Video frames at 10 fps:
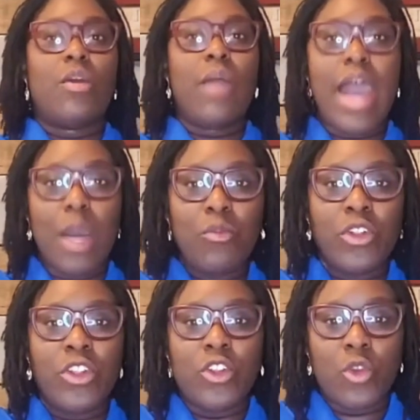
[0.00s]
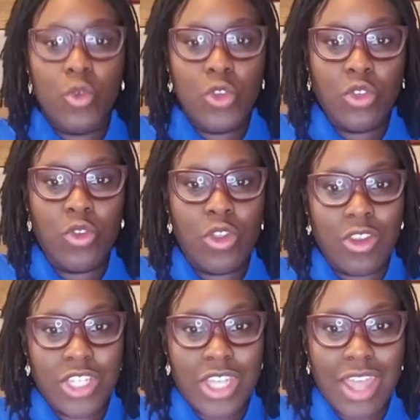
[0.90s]
helpful and so crucial for your
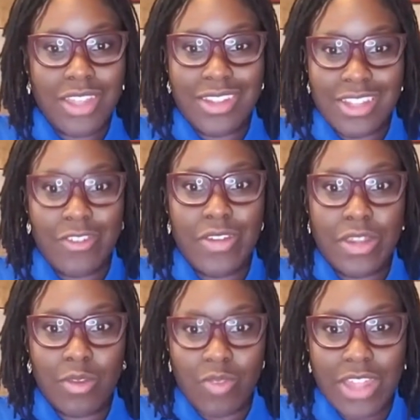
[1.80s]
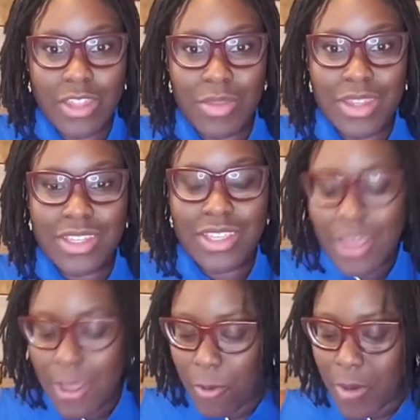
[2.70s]
child's literacy development,
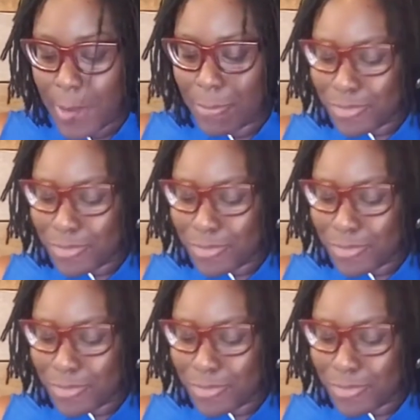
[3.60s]
right?